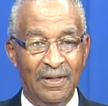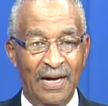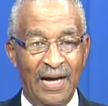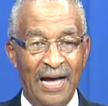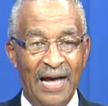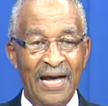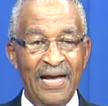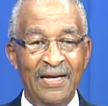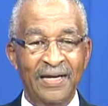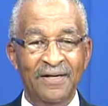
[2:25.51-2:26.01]

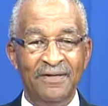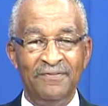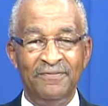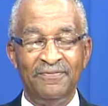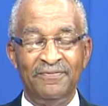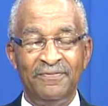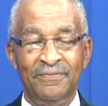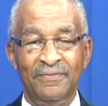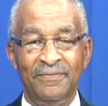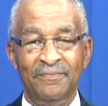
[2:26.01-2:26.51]
I
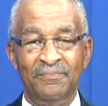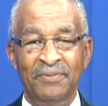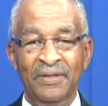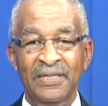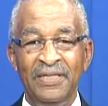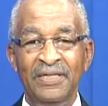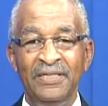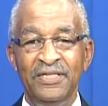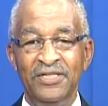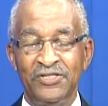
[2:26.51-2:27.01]
have
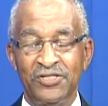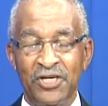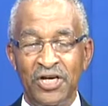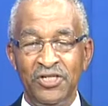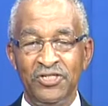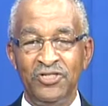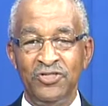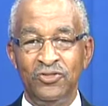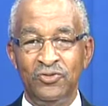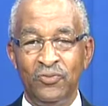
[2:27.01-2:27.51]
been in
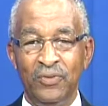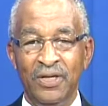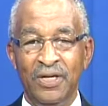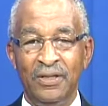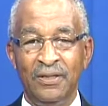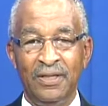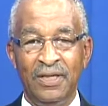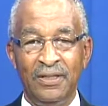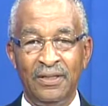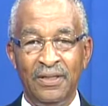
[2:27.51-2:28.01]
discussions
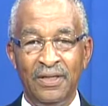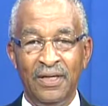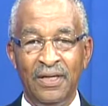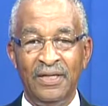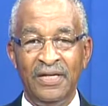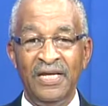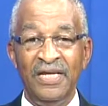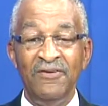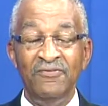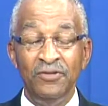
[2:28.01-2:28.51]
with,
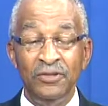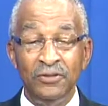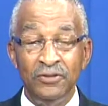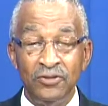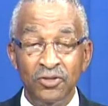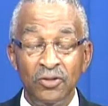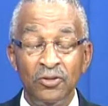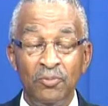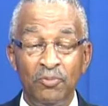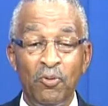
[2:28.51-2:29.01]
and even
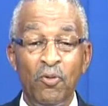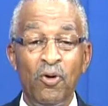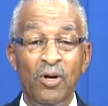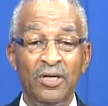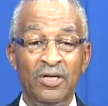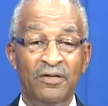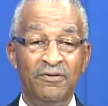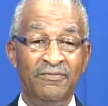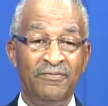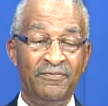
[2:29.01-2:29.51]
to the
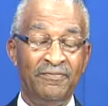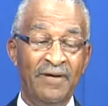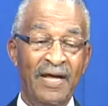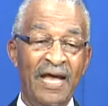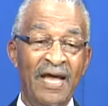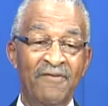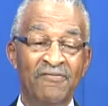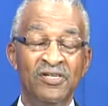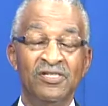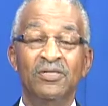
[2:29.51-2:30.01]
point of
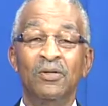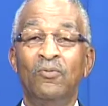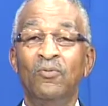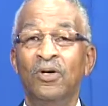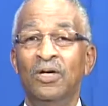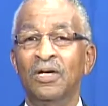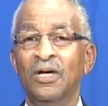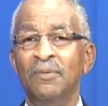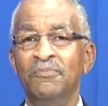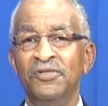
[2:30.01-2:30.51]
having
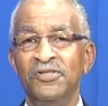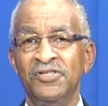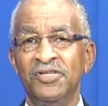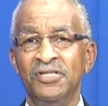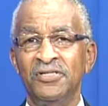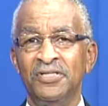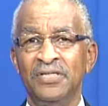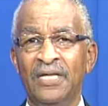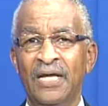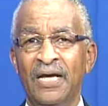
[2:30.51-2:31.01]
someone come to
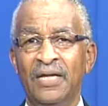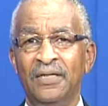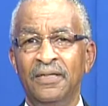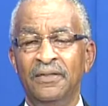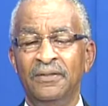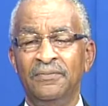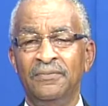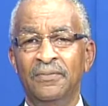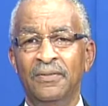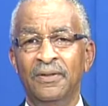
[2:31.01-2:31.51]
Cincinnati
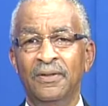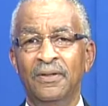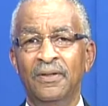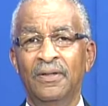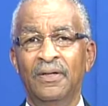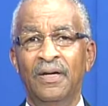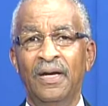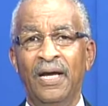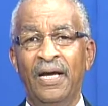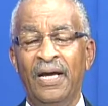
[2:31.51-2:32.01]

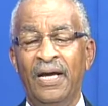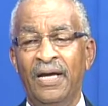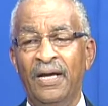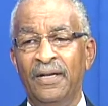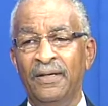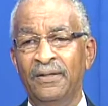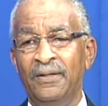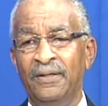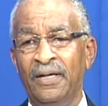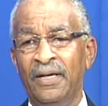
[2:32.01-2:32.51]

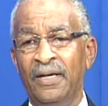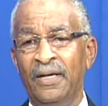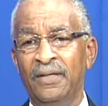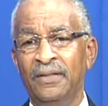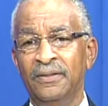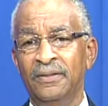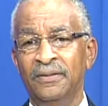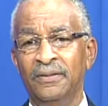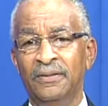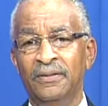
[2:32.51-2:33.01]
and
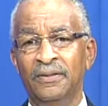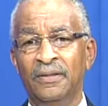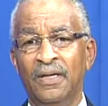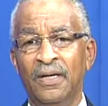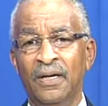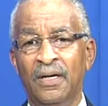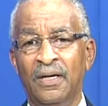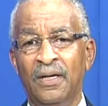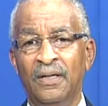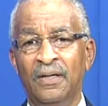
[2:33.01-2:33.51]

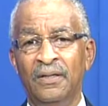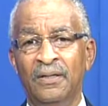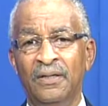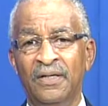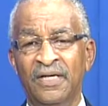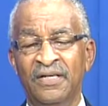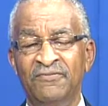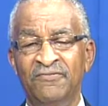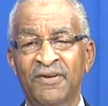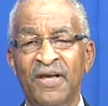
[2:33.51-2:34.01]

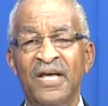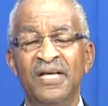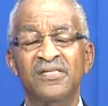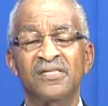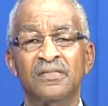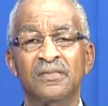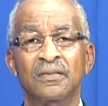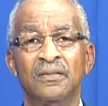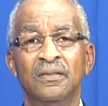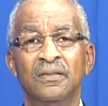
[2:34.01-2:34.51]

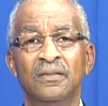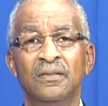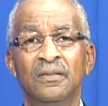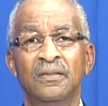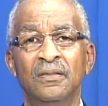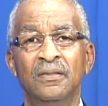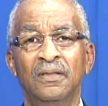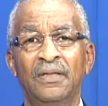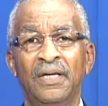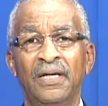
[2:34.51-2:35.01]
invest
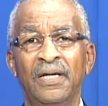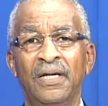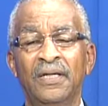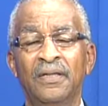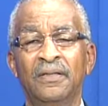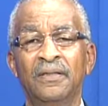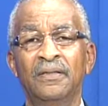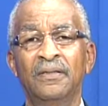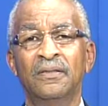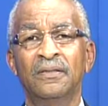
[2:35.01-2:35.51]

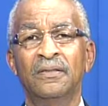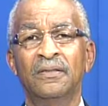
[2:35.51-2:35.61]
in